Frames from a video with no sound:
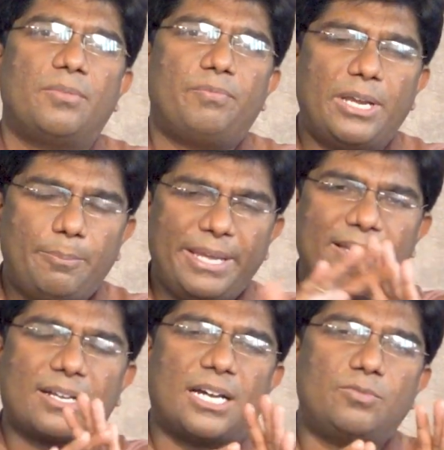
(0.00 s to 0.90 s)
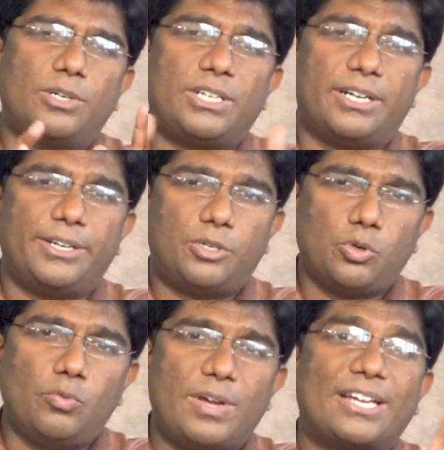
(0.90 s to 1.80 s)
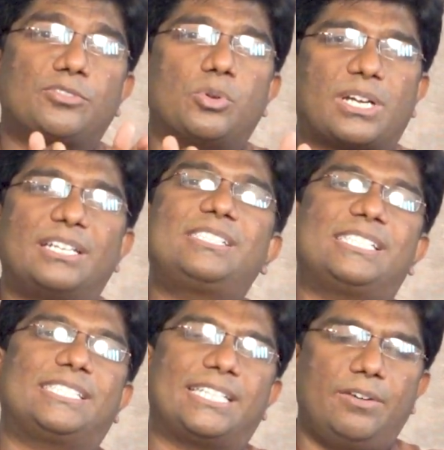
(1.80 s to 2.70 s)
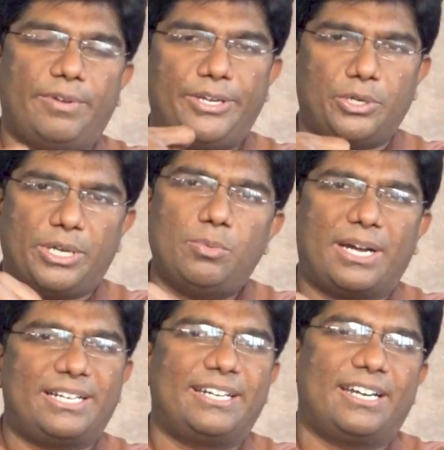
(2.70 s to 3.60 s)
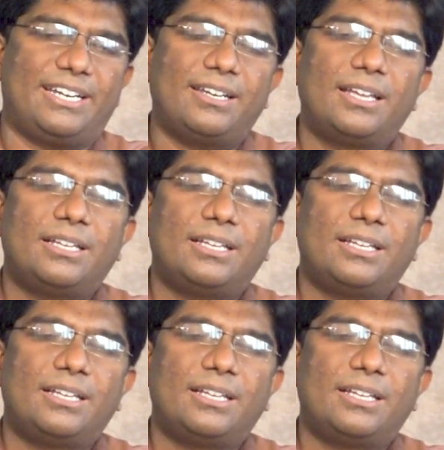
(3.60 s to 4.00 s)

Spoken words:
will be converted into vasoconstriction when you give adrenaline.